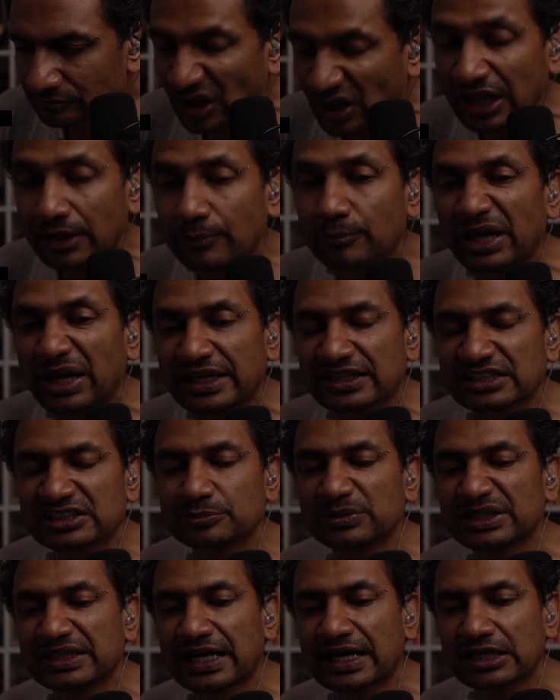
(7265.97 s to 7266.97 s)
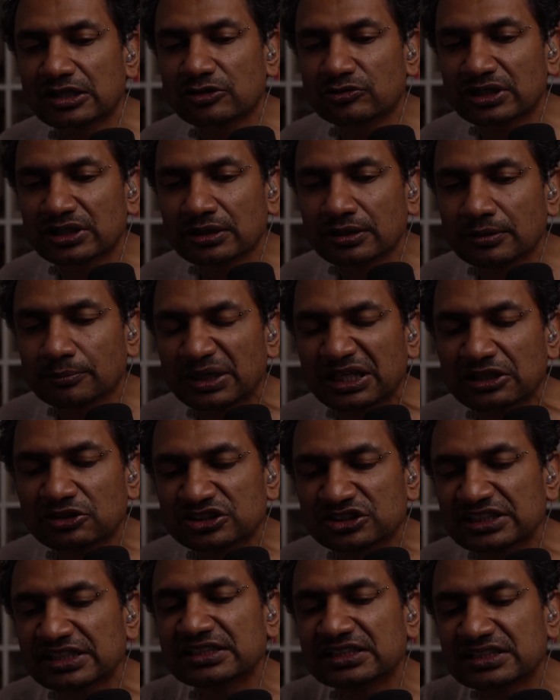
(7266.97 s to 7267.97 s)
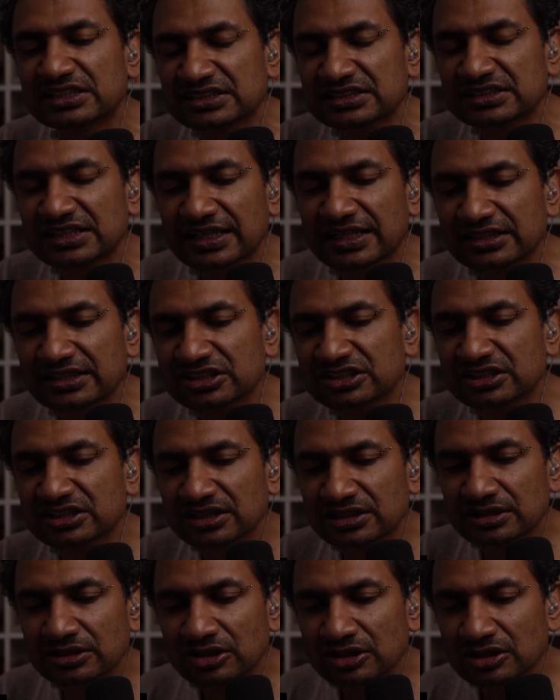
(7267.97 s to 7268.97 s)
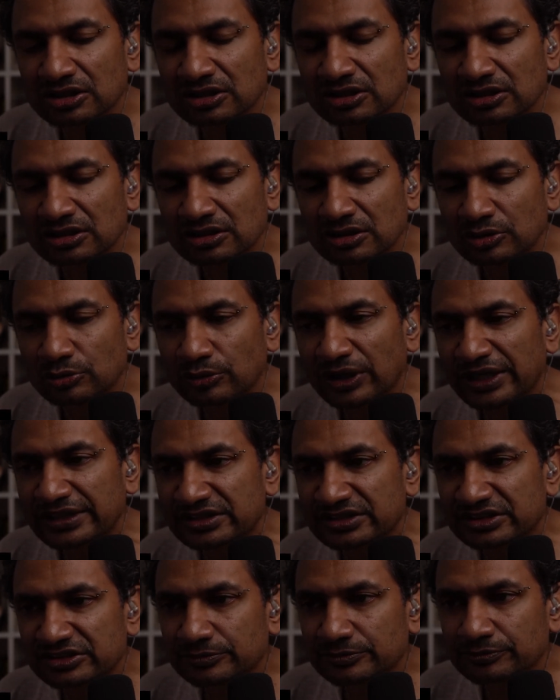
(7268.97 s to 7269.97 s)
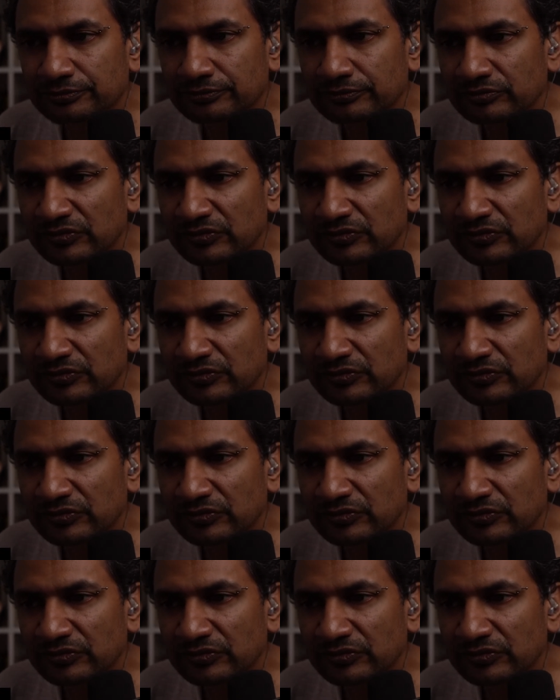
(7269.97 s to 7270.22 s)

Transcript: It makes me angry because it incites racism.